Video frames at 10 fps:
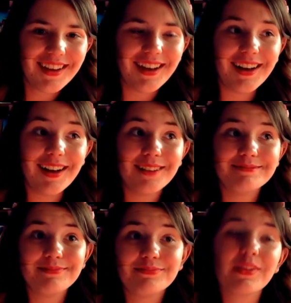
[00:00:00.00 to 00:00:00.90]

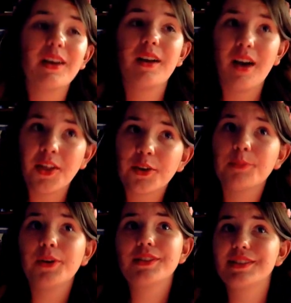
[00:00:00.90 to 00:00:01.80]
Other
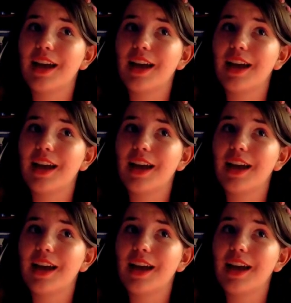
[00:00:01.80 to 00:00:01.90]
books